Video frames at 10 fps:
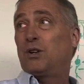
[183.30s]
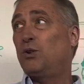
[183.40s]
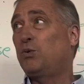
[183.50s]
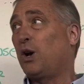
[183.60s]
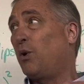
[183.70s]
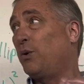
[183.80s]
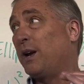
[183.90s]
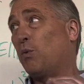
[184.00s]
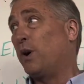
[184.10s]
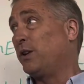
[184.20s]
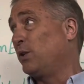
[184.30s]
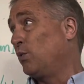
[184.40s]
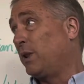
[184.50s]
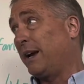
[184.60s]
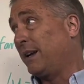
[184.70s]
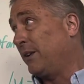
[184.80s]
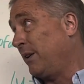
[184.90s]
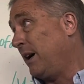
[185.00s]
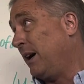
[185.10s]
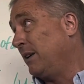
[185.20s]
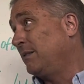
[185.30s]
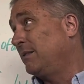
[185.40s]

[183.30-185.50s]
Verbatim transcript: you go there whether you like it or not